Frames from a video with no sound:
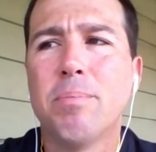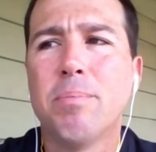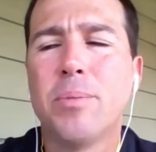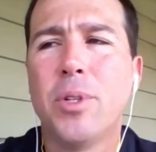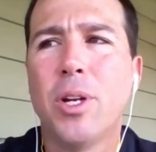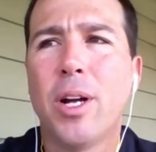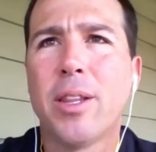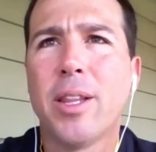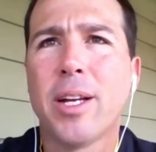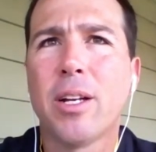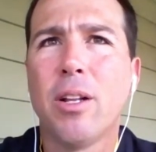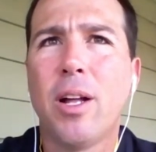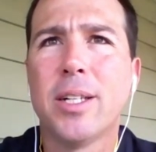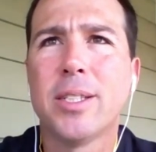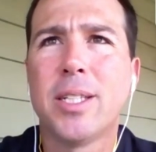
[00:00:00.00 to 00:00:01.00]
you know, I think a
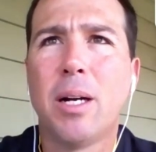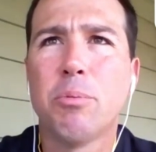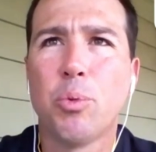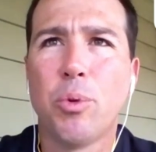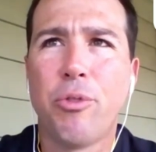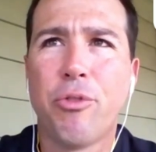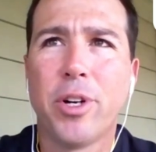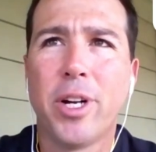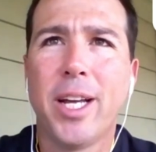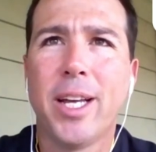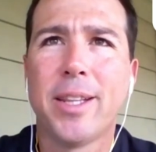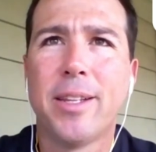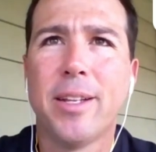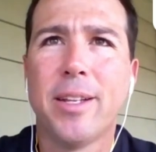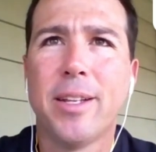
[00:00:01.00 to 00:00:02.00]
lot of times we forget
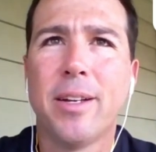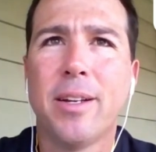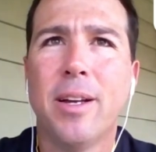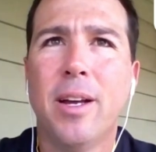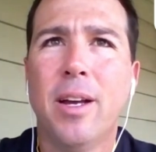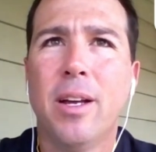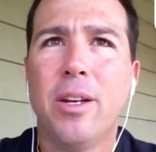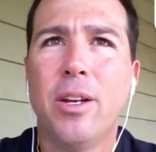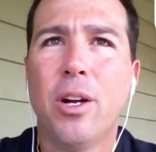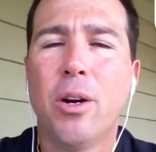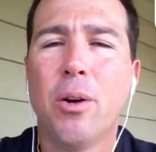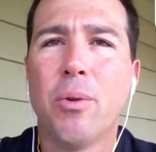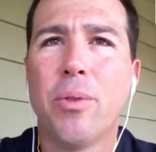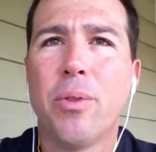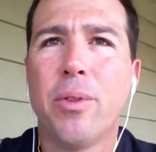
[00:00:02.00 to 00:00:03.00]
that, you
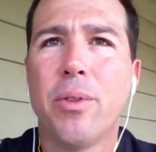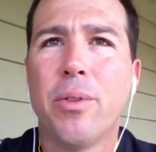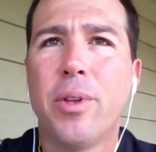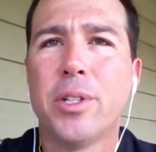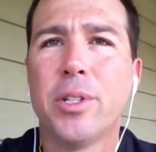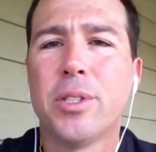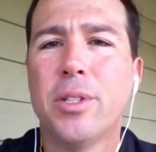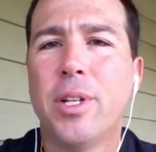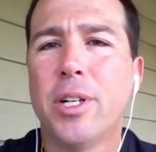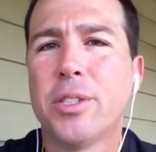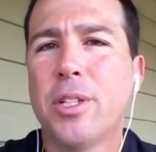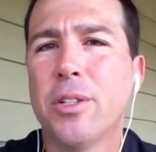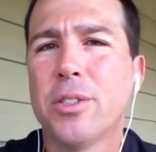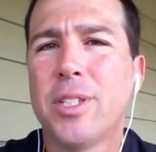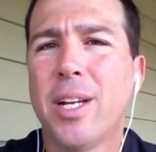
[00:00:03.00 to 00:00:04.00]
know, they're
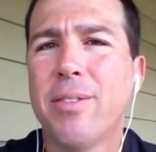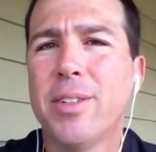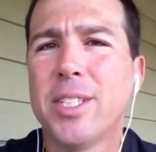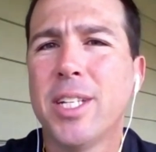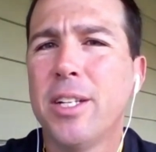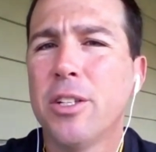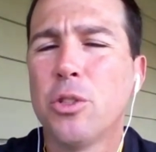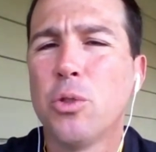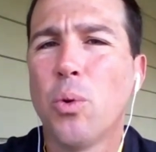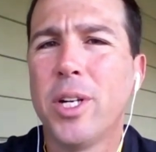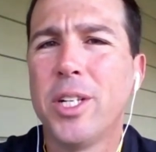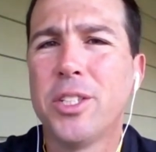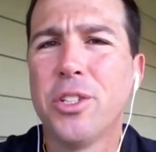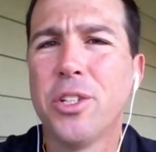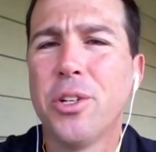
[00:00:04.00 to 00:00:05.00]
still 17 to
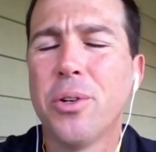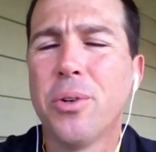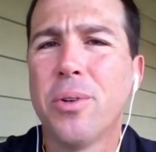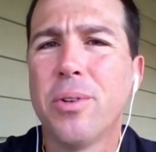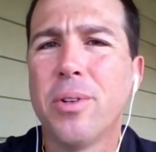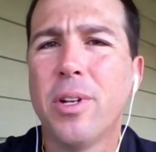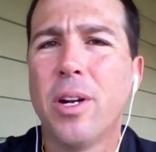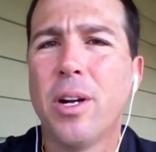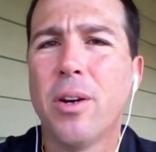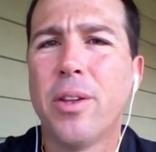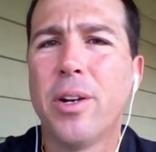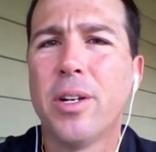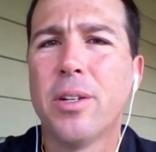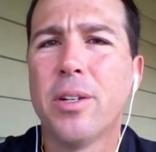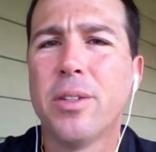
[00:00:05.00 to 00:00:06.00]
22, you know,
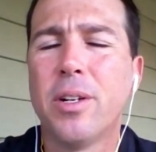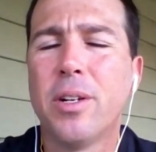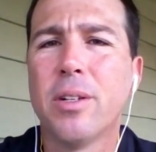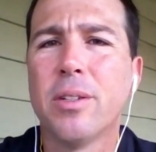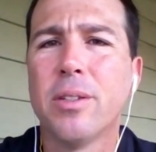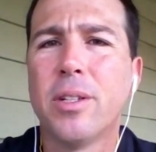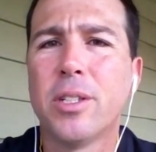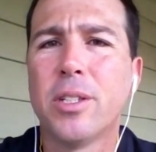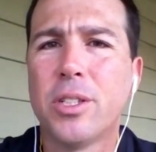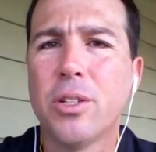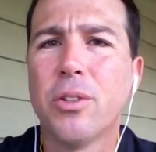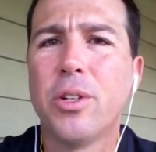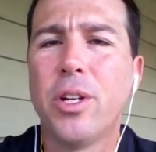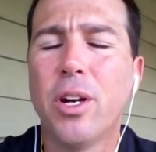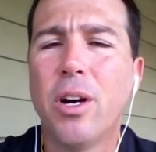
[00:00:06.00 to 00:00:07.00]
they're
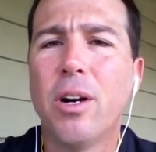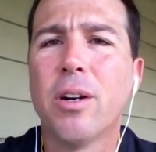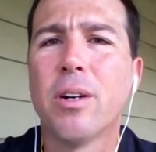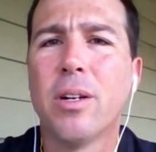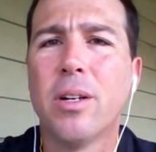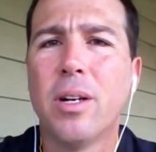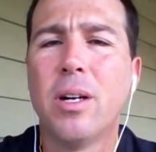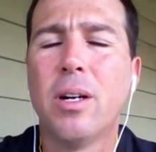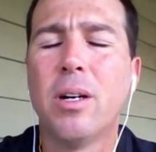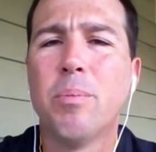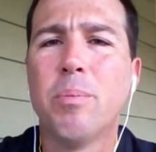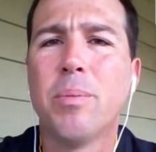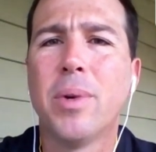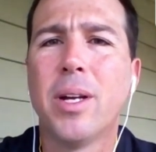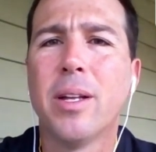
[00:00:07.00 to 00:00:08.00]
still young,
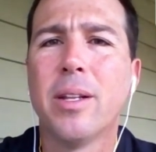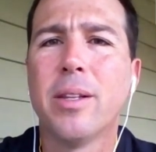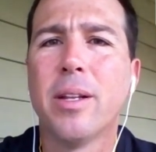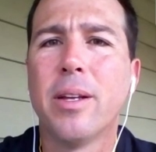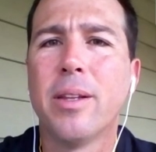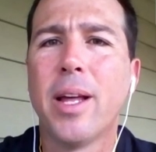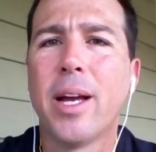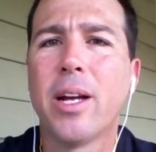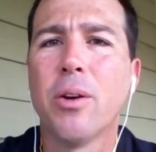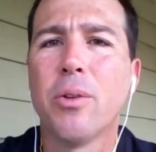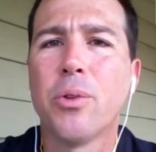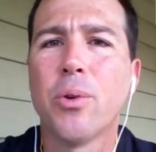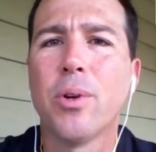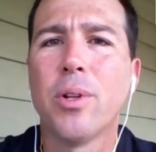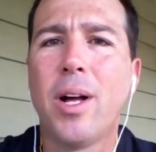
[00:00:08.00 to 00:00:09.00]
and they go
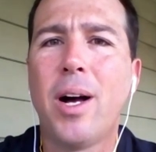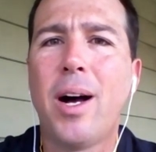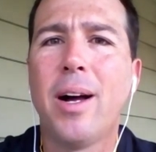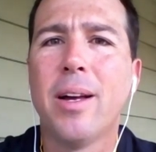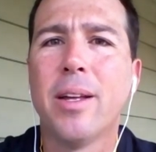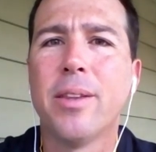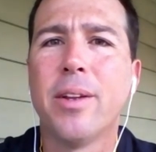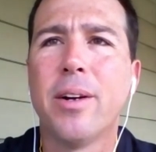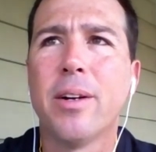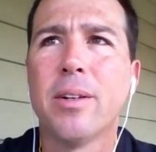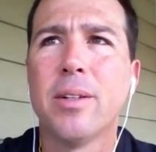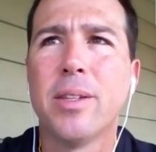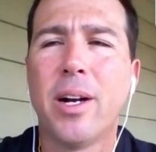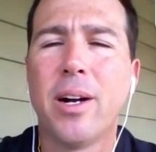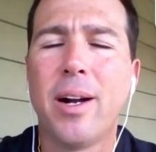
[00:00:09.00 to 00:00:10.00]
through a lot, and they
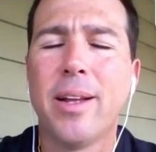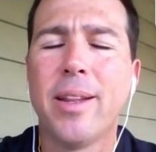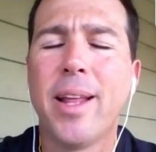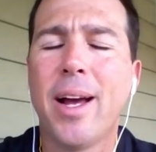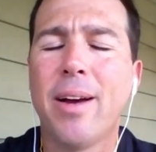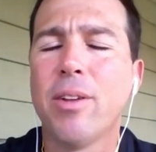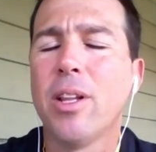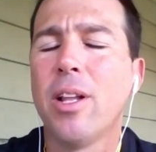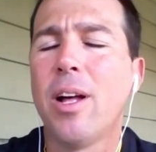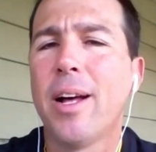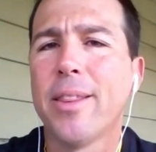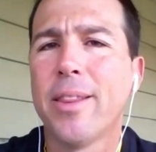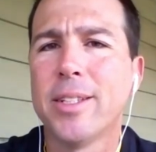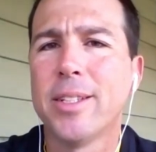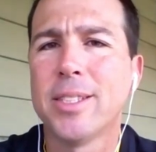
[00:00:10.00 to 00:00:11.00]
have a lot
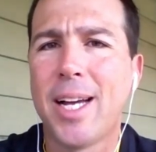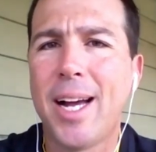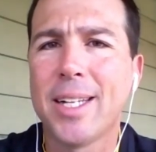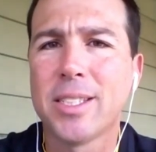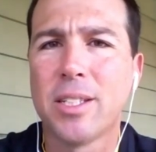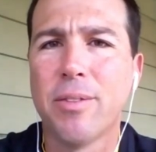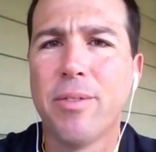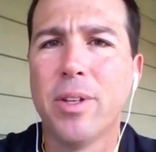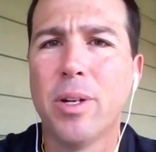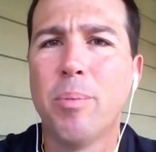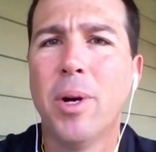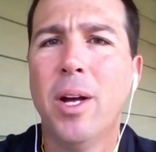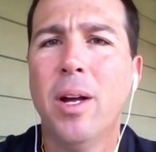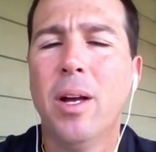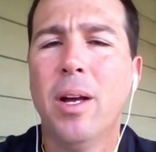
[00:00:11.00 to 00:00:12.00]
that's asked of them.
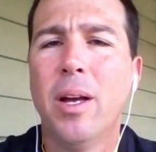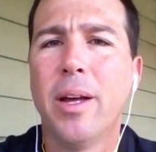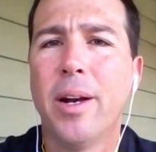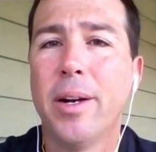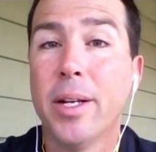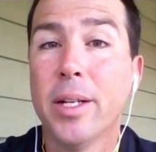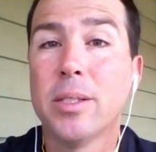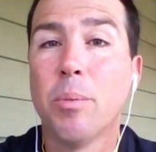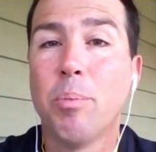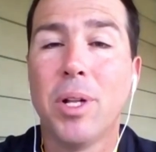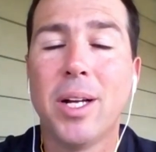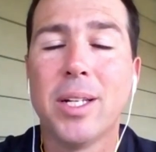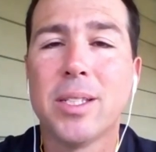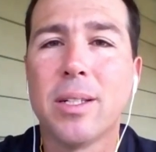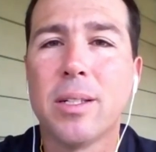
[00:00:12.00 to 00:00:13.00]
And it is a
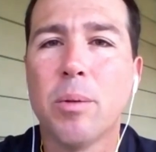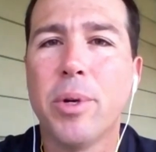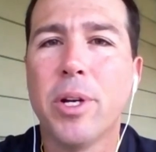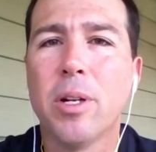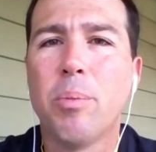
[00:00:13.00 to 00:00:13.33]
blessing to be able to